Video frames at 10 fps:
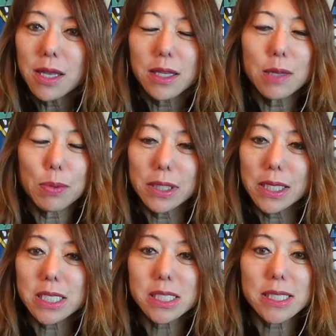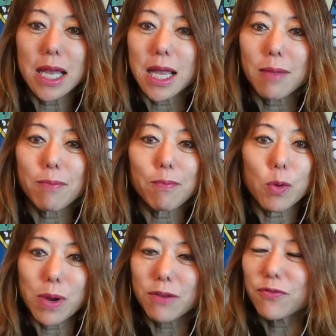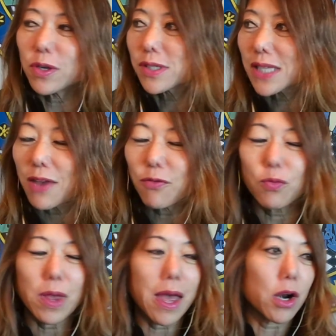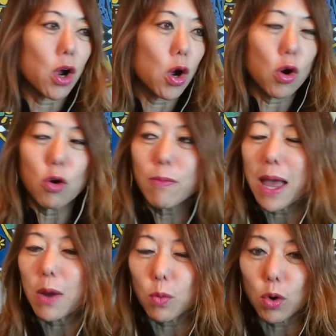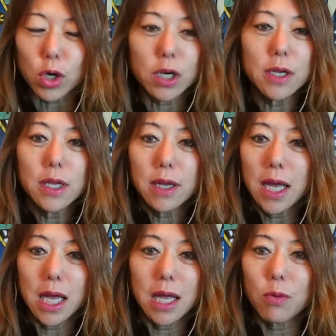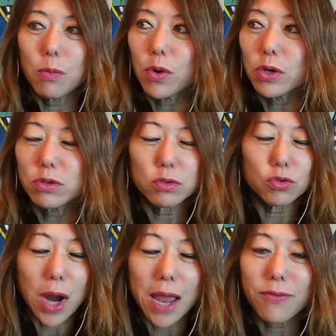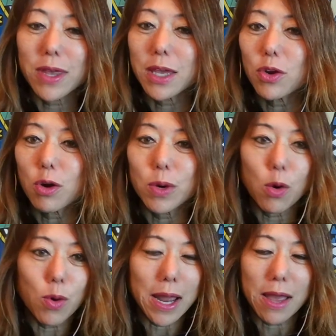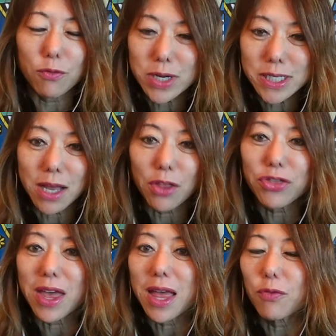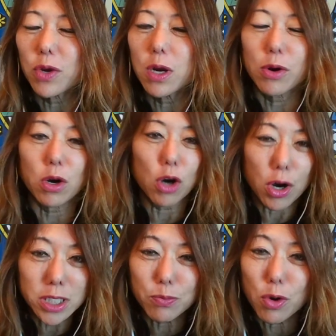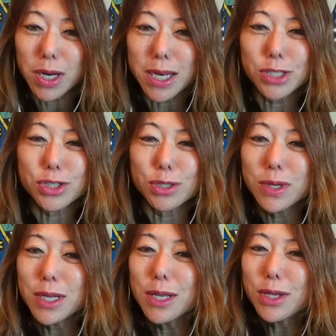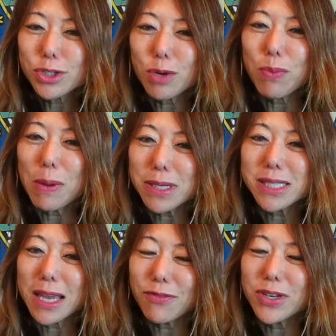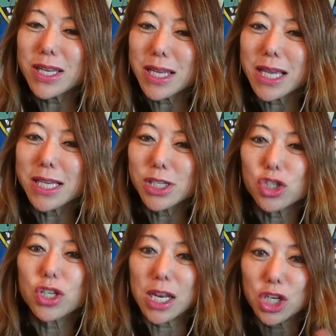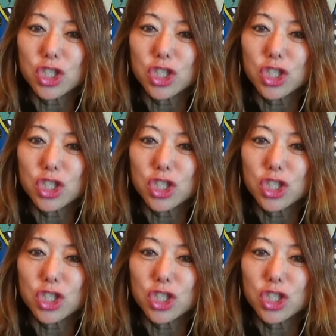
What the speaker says: the police. We want to feel safe at home, at work, when we're driving. We don't want to have retail theft. We don't want our cars broken into. So public safety is kind of